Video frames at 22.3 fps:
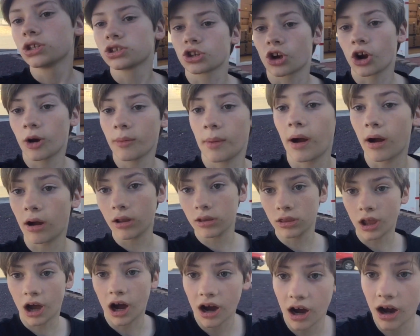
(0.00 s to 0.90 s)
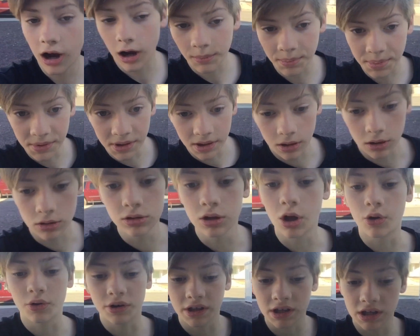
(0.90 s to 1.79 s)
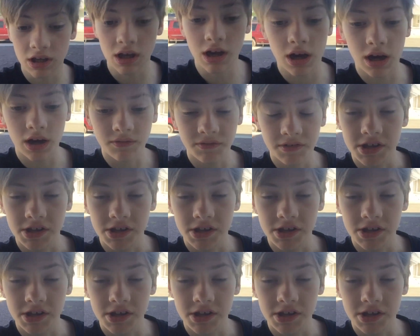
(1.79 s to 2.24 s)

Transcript: Sorry about not uploading uh,